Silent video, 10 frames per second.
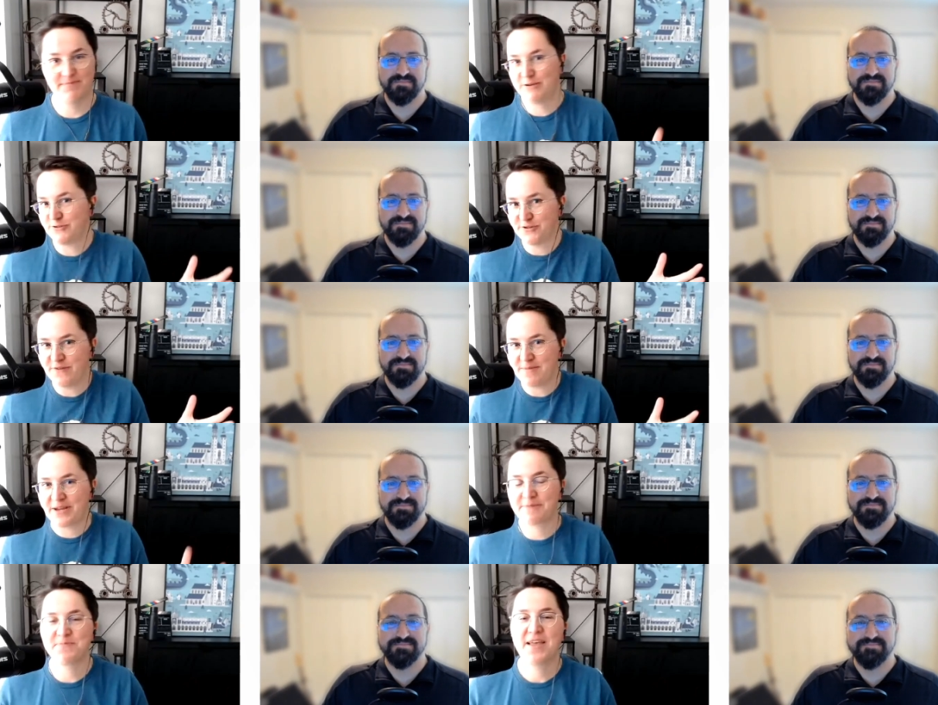Speaker 1: Microsoft
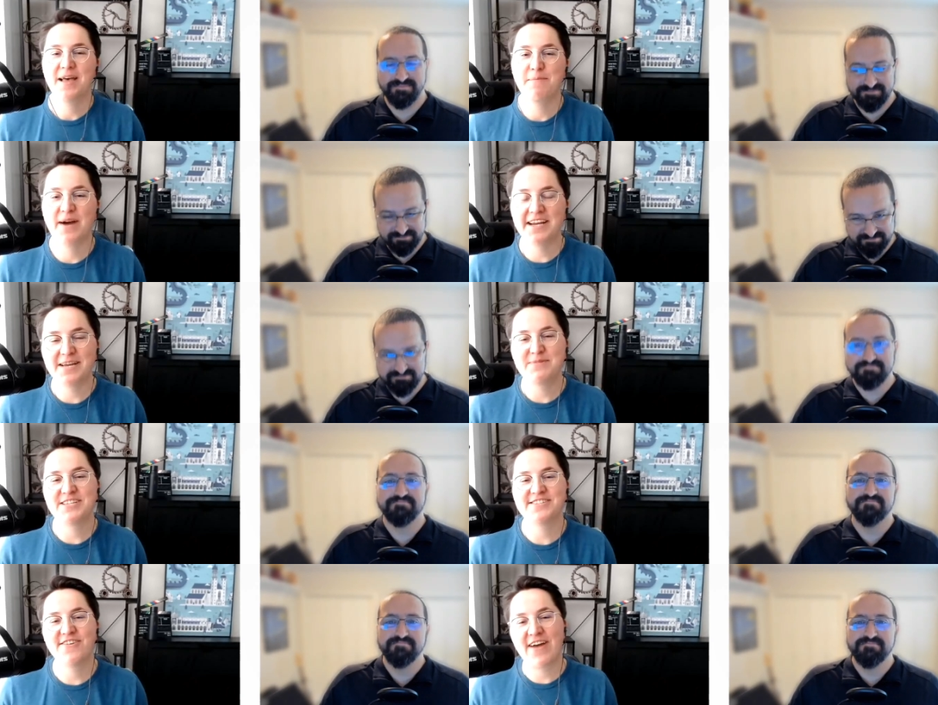Fabric. My name
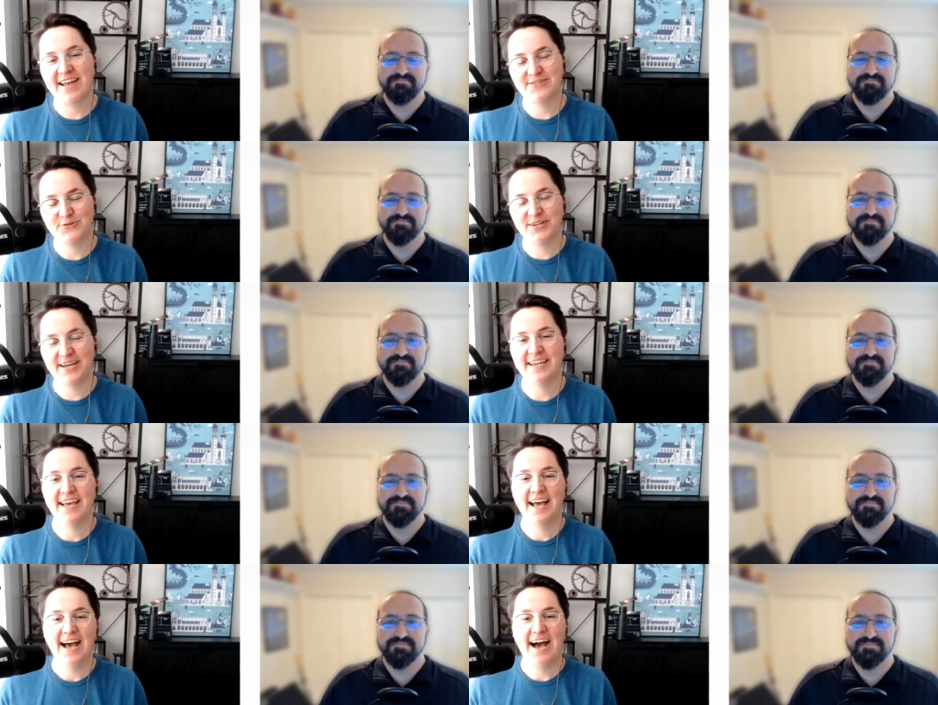is Estera, and today
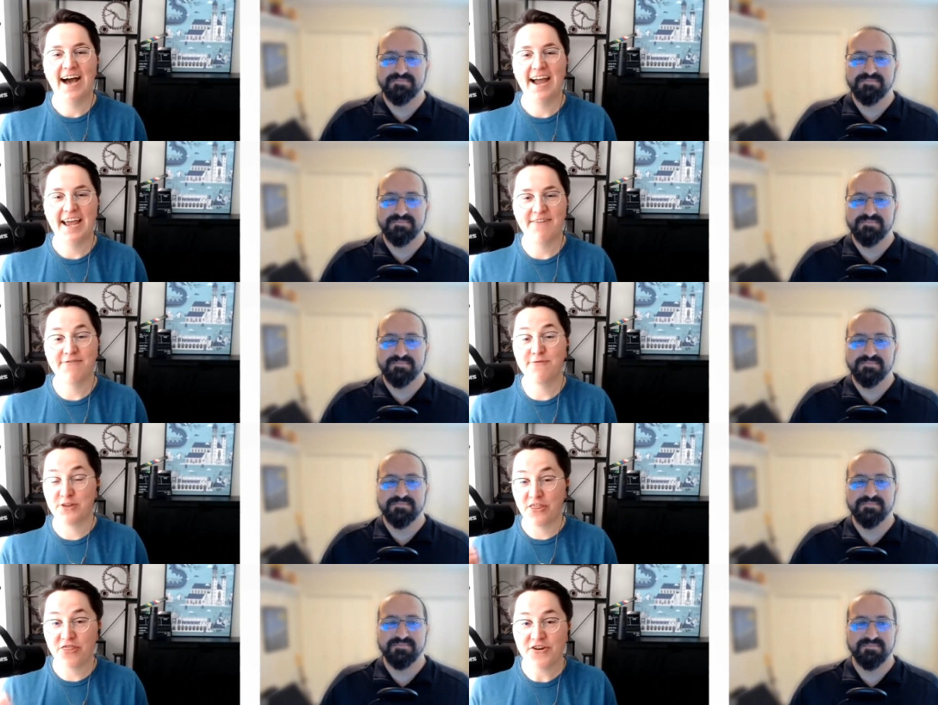I have for
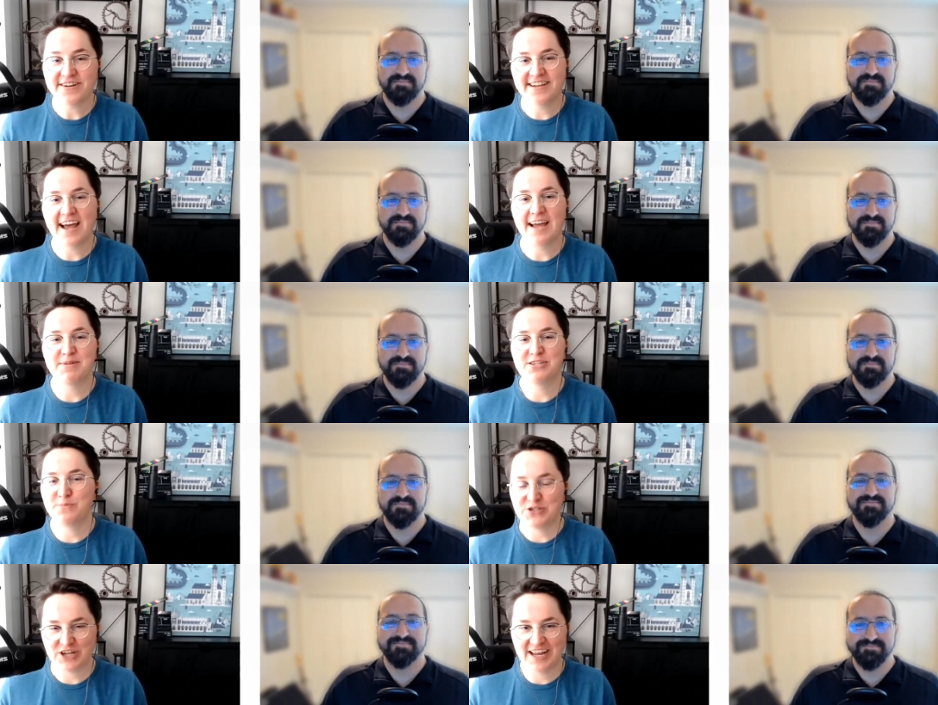the third time
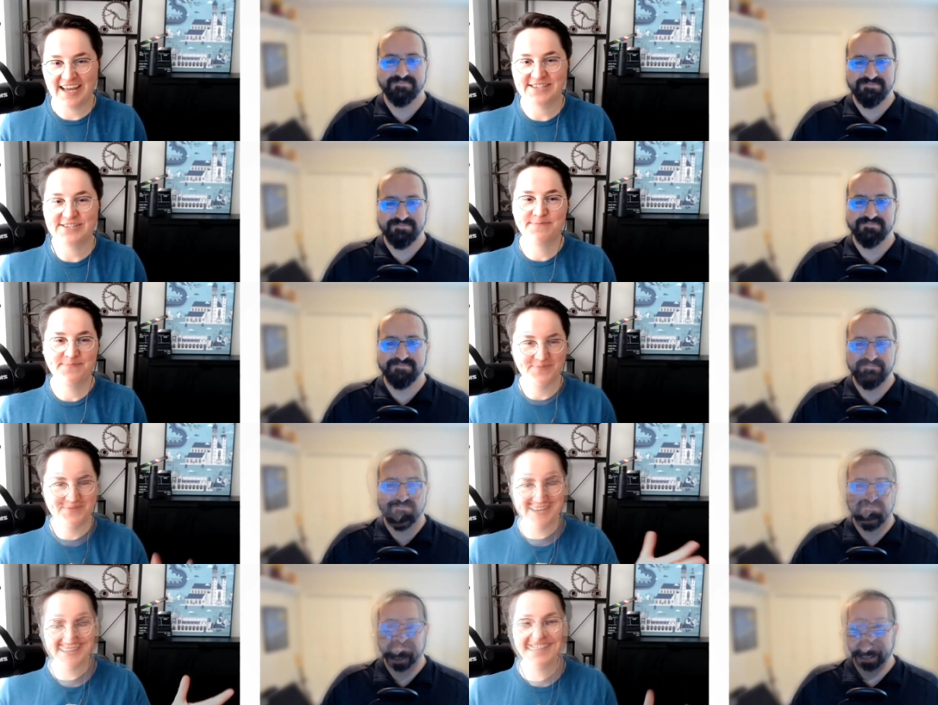special guest,
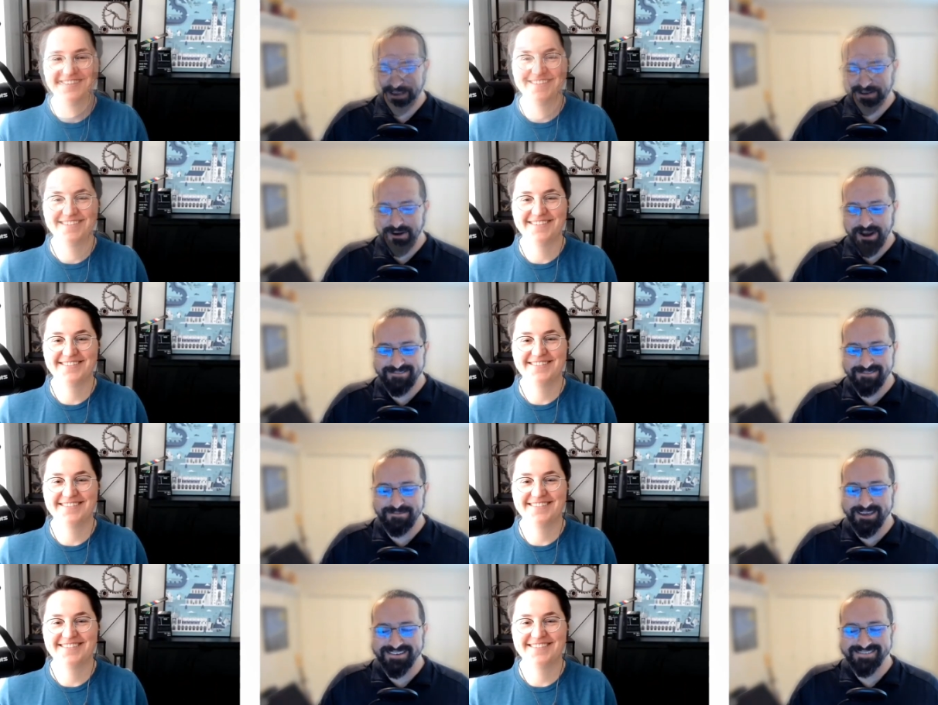Daniel.
Speaker 2: Thank you for having
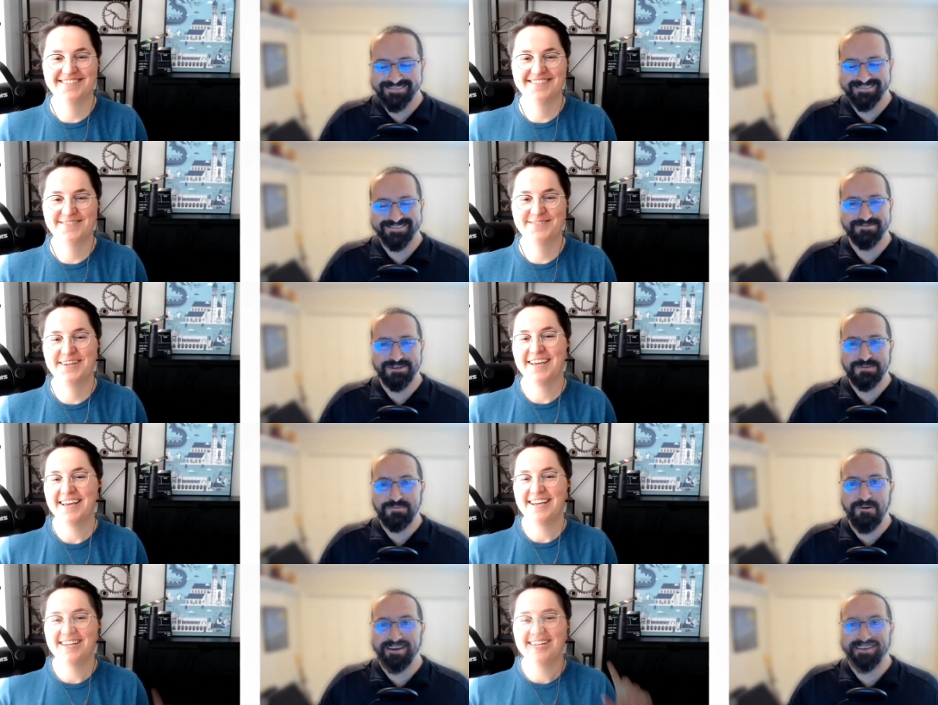me once
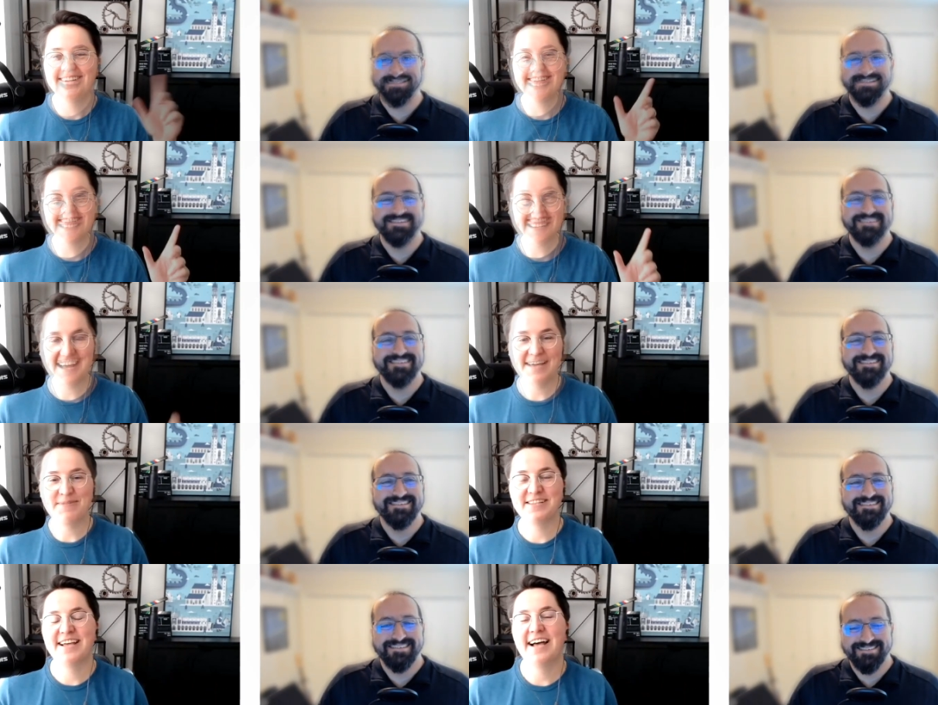more.
Speaker 1: Last time,
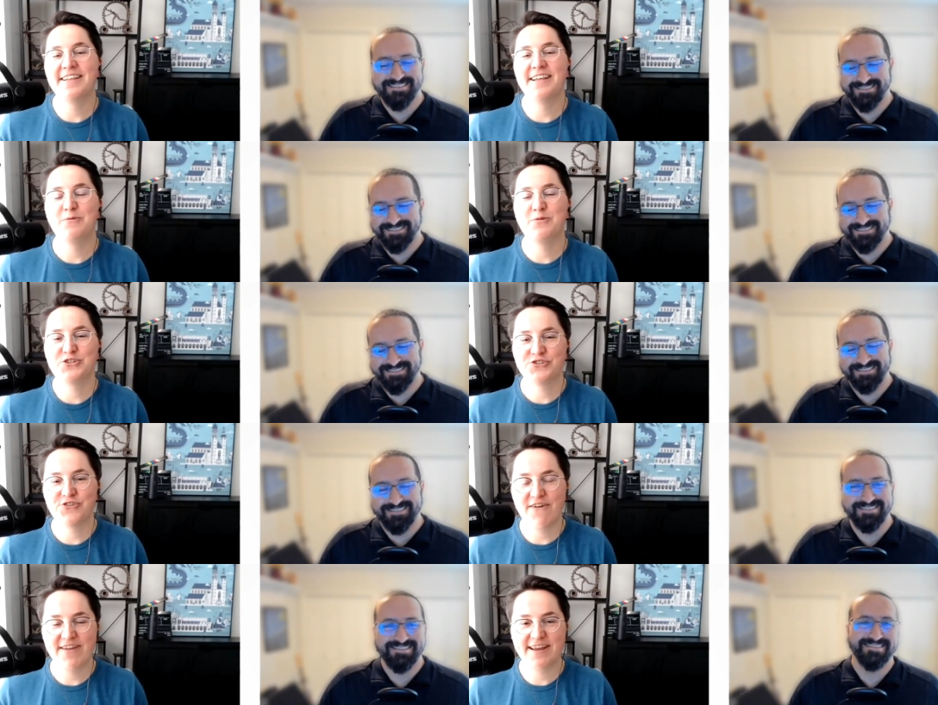Daniel was
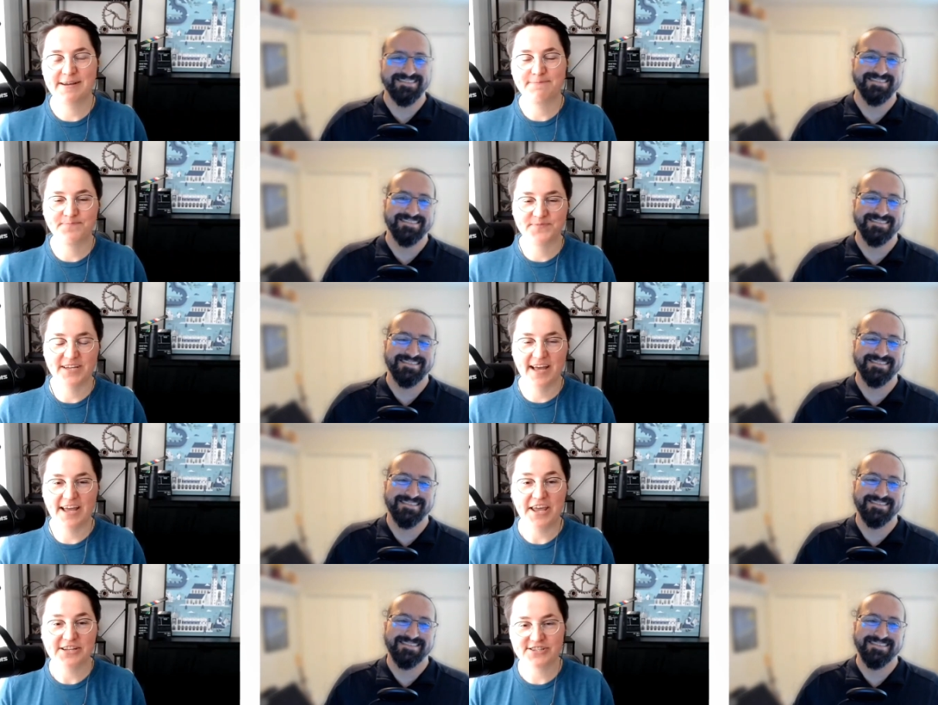sharing the
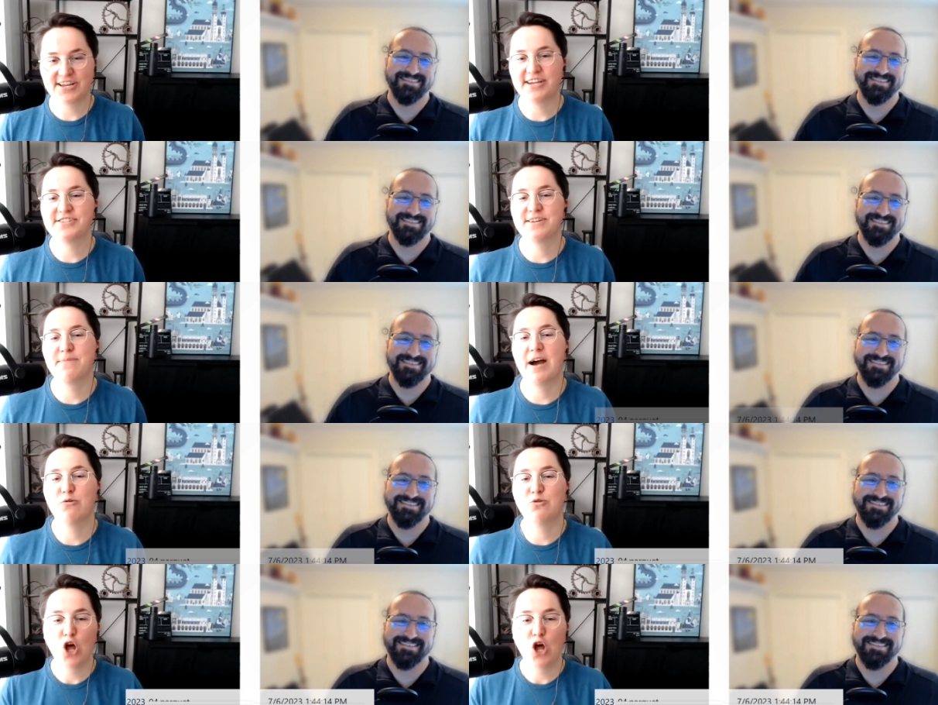insights about